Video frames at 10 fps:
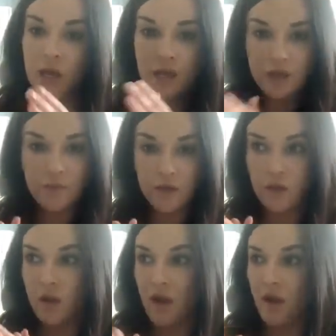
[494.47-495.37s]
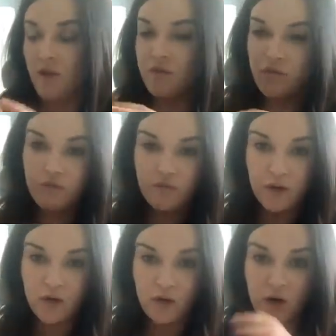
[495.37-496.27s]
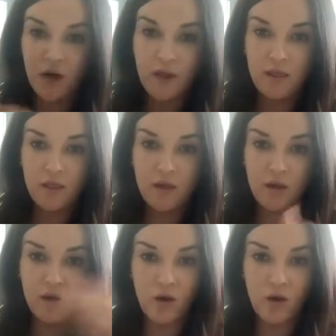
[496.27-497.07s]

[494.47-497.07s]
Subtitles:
in the middle of fear and then